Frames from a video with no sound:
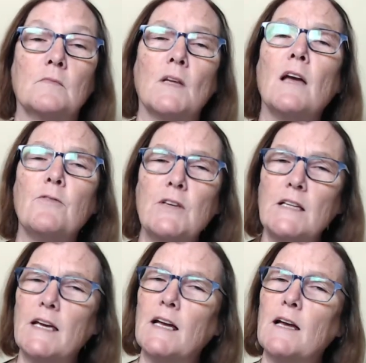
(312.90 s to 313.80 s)
I feel
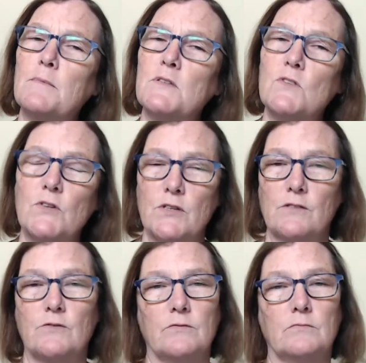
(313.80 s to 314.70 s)
like I'm
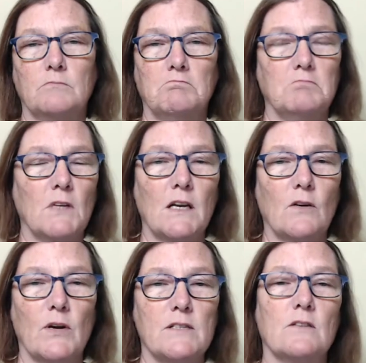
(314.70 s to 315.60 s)
assertive, not
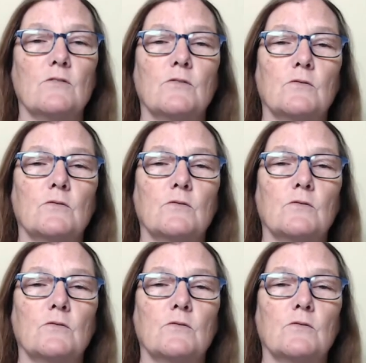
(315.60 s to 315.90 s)
aggressive.